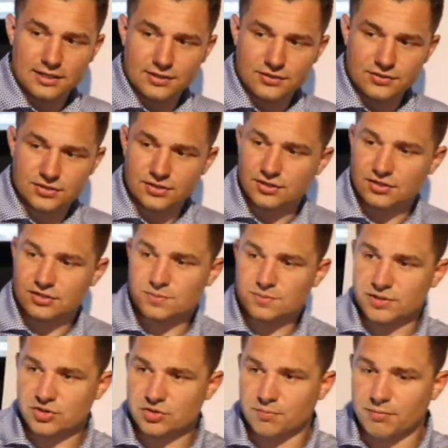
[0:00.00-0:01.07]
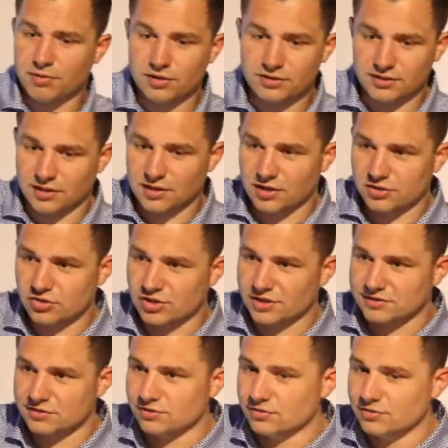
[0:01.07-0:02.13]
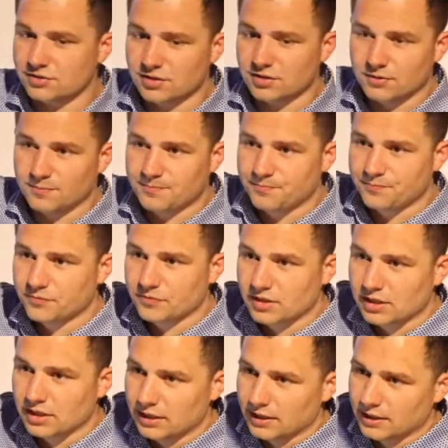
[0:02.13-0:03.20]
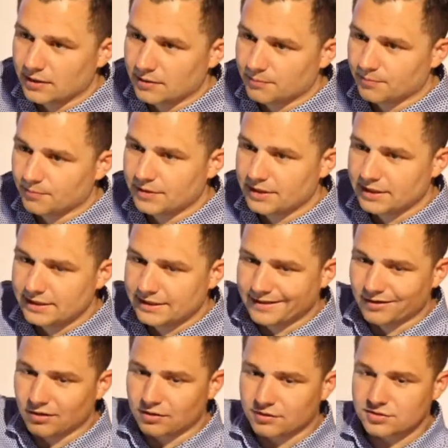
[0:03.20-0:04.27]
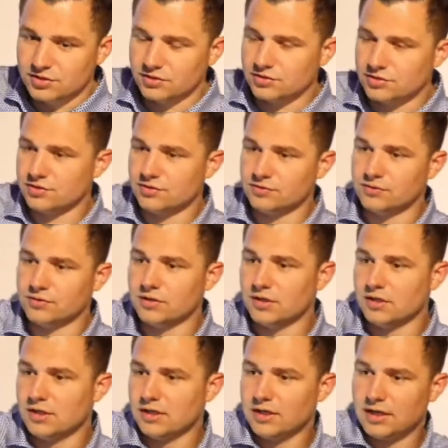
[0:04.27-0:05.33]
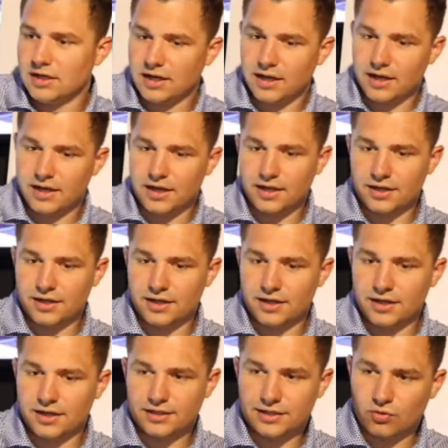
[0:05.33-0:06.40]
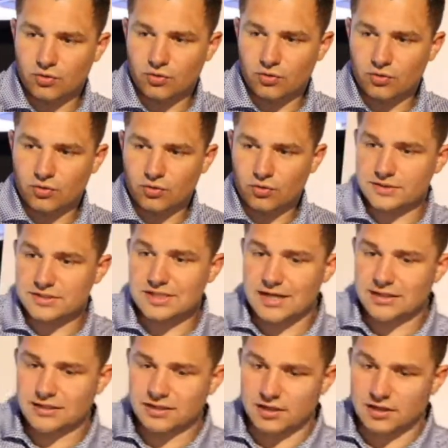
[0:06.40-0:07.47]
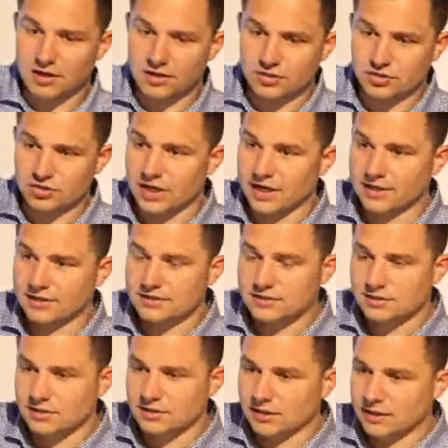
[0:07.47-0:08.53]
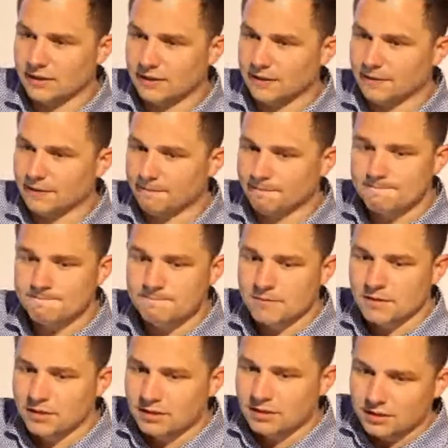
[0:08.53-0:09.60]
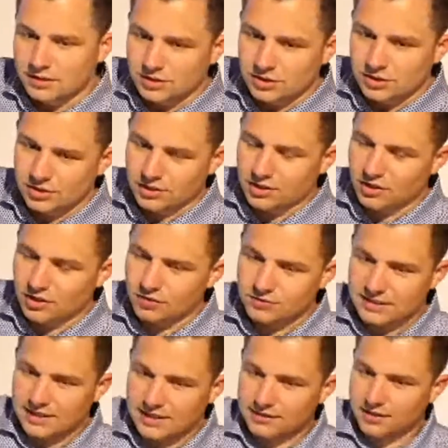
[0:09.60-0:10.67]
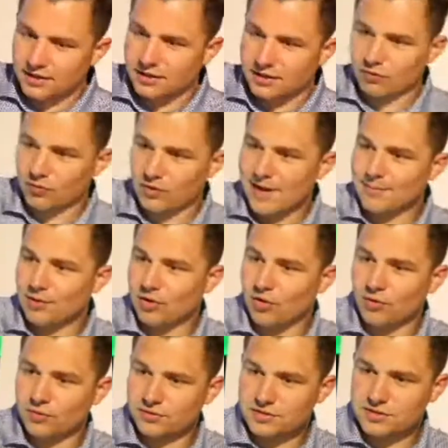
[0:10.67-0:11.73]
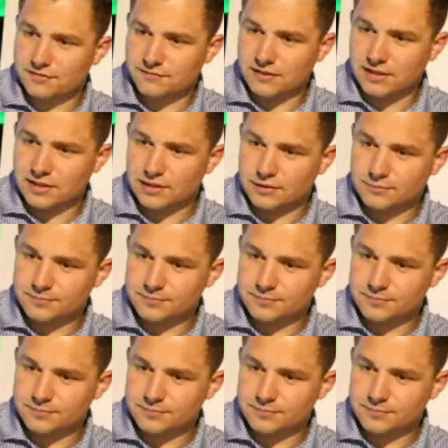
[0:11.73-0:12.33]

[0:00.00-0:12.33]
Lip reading: There's a special part in the contract to do so. And then also, too, in order to assign the contract, you can go down the rabbit holes of